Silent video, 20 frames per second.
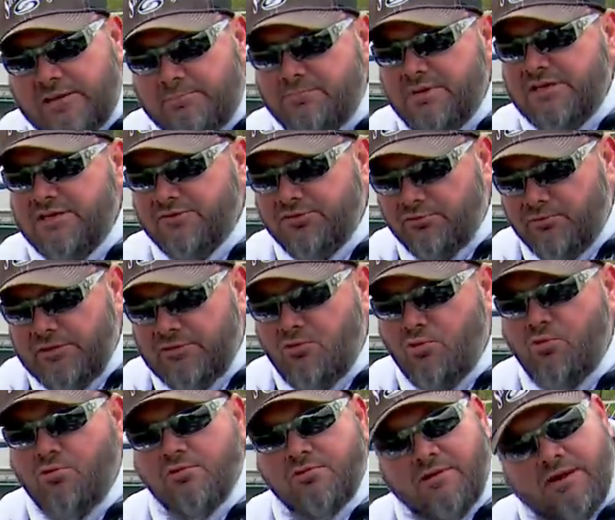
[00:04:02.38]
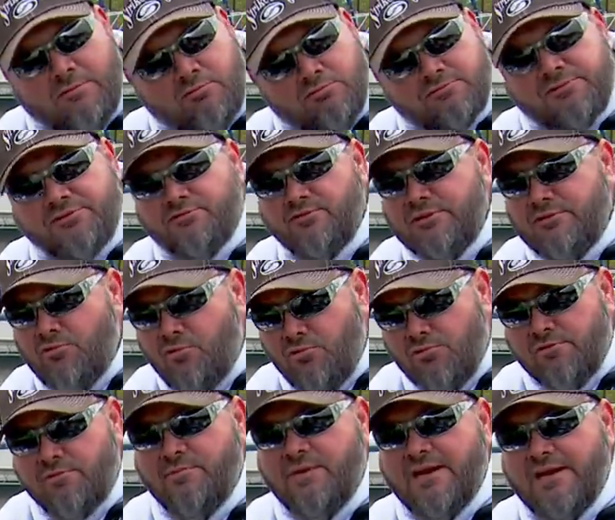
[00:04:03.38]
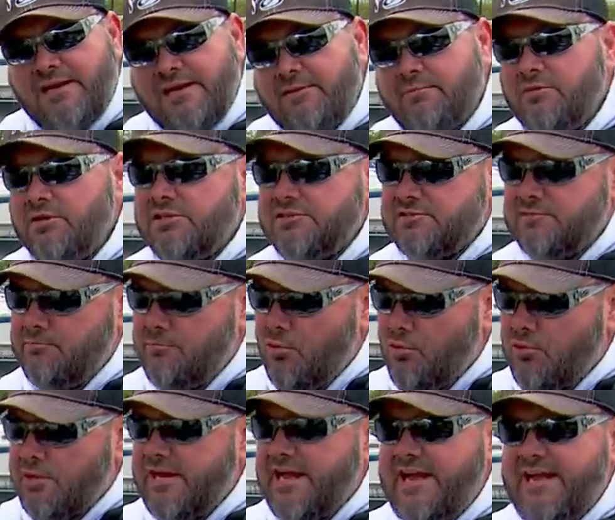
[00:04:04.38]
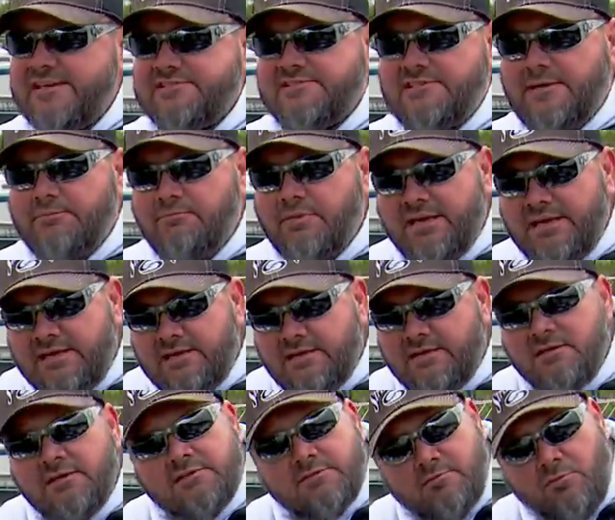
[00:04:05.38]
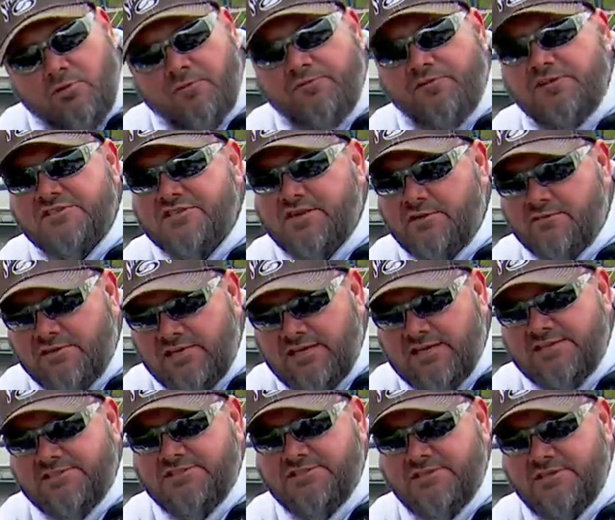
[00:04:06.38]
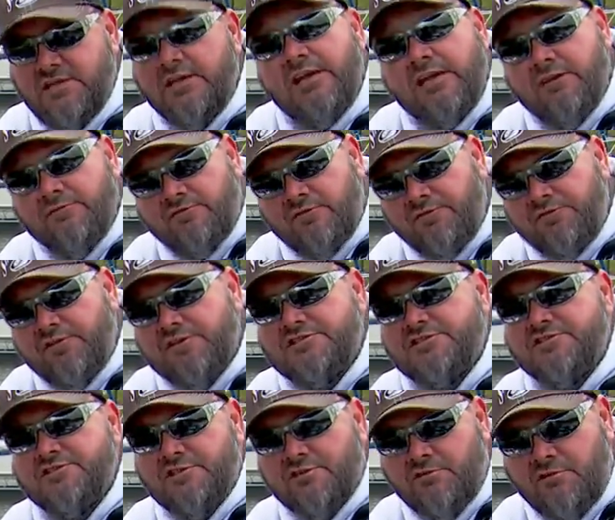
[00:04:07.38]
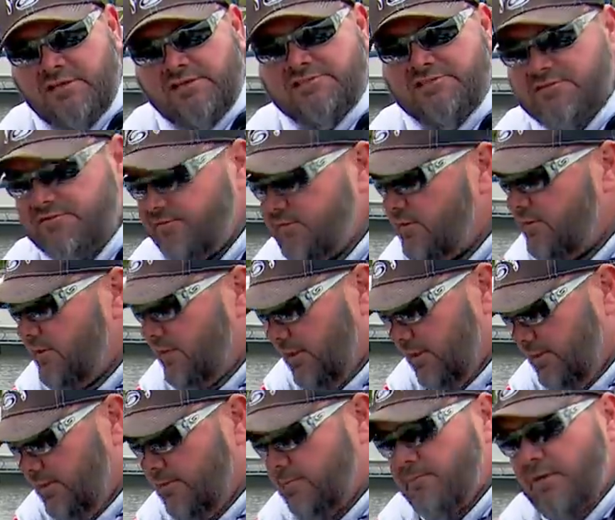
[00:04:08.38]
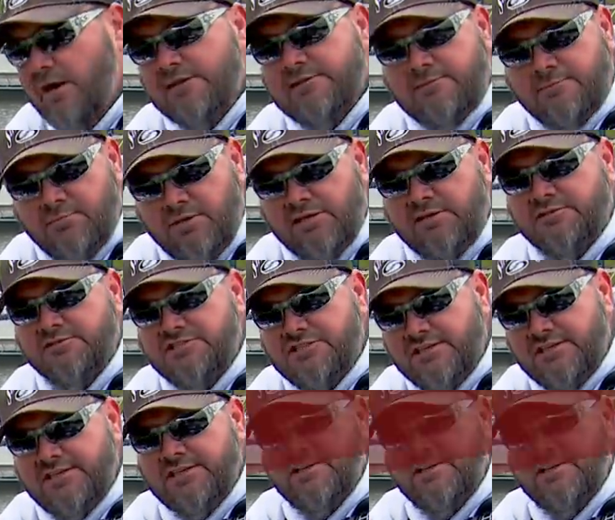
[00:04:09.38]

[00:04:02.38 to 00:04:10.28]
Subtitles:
can be a 3/4, I want the 3/4 in my hand, because the more cast I make, the more fish I'll catch, if the fish is aggressive and they'll bite the bigger jig.